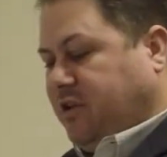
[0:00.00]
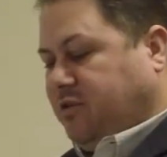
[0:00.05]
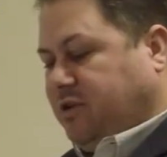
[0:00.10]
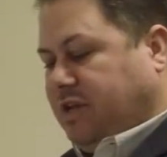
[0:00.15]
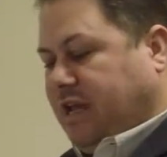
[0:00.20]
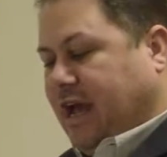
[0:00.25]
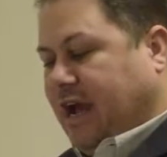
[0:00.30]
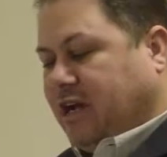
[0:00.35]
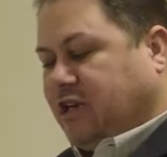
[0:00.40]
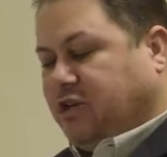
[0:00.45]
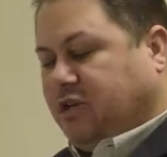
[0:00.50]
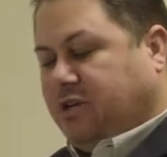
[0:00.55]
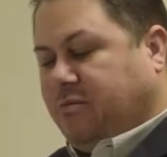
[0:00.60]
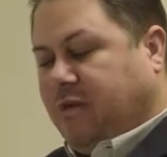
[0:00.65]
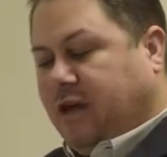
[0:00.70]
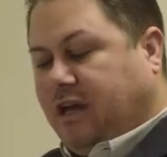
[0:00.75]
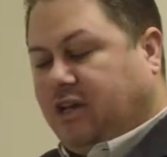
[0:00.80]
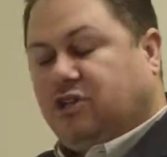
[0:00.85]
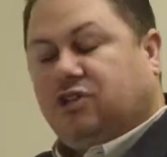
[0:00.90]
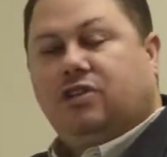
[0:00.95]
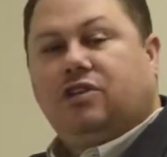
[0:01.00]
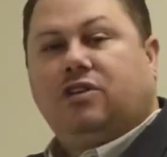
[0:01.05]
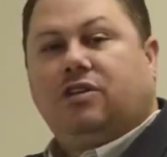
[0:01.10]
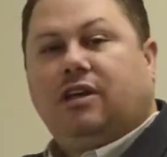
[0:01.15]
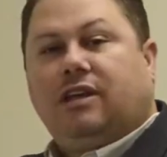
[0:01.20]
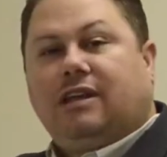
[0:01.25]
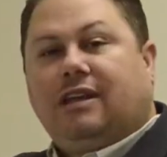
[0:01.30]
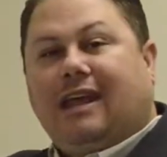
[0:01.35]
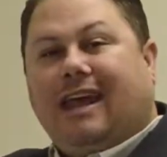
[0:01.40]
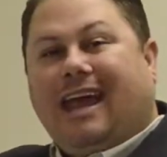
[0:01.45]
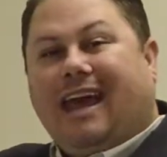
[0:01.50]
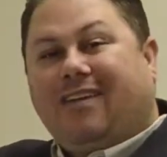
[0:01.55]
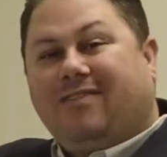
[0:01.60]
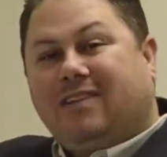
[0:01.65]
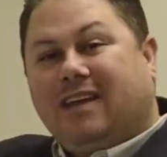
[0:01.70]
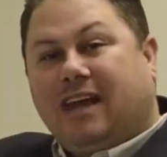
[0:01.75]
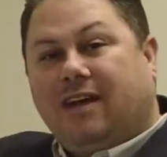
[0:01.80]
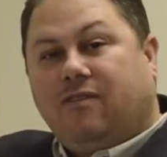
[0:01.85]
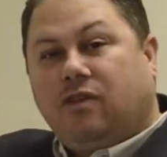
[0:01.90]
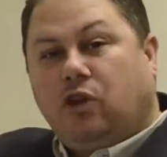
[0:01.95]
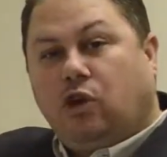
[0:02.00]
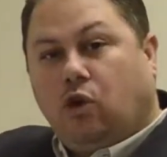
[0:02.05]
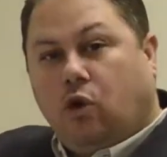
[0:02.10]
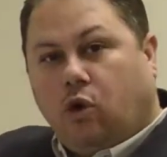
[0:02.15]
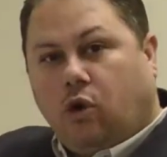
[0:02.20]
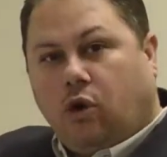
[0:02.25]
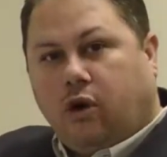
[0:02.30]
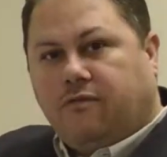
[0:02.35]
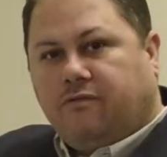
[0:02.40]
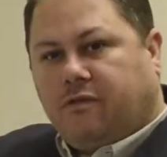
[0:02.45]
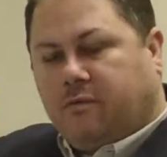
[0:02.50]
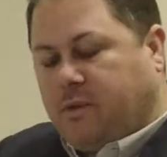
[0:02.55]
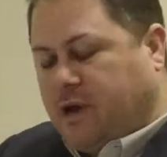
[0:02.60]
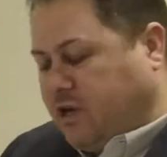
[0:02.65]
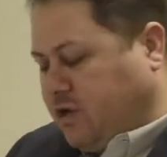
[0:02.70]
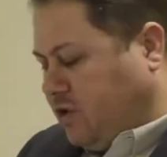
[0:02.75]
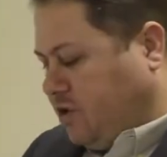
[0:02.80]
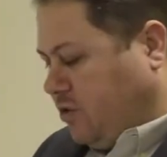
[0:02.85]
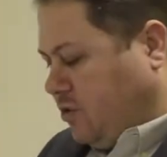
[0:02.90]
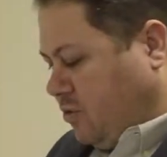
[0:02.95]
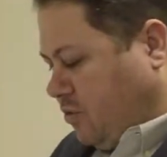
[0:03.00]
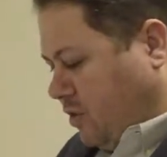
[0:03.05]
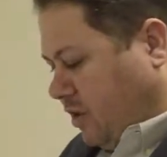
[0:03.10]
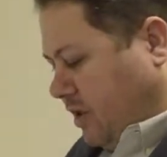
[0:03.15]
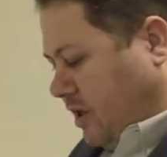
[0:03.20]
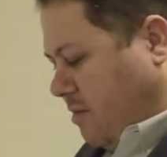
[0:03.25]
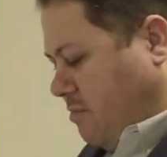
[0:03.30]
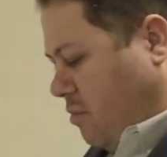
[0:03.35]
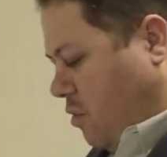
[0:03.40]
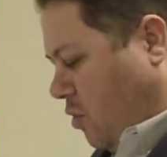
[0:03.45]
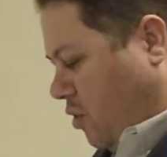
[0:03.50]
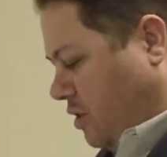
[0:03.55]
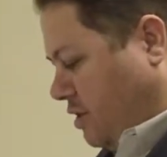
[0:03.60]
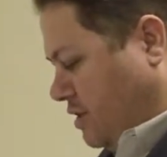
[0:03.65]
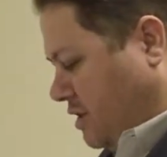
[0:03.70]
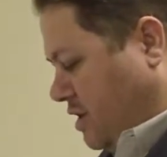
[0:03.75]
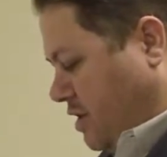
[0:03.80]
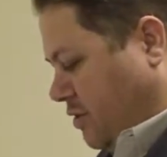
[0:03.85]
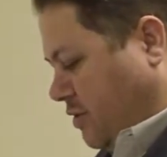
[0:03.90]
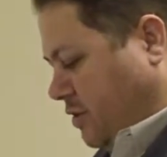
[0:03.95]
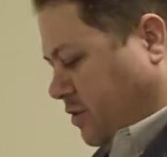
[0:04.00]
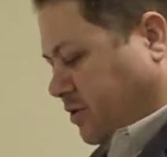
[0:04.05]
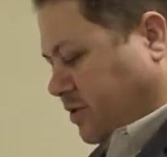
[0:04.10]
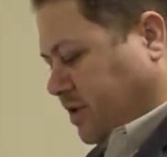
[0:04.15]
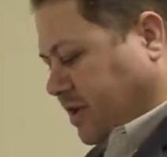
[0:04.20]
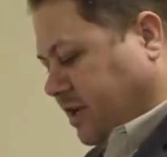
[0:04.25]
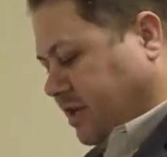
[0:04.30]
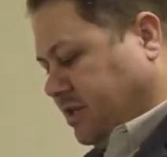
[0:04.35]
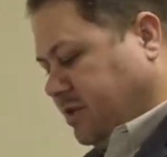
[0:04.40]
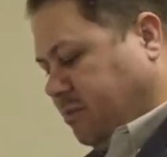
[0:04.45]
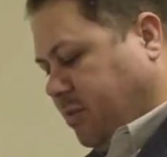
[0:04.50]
DOT actually makes it have to have your information, so really important to know those things.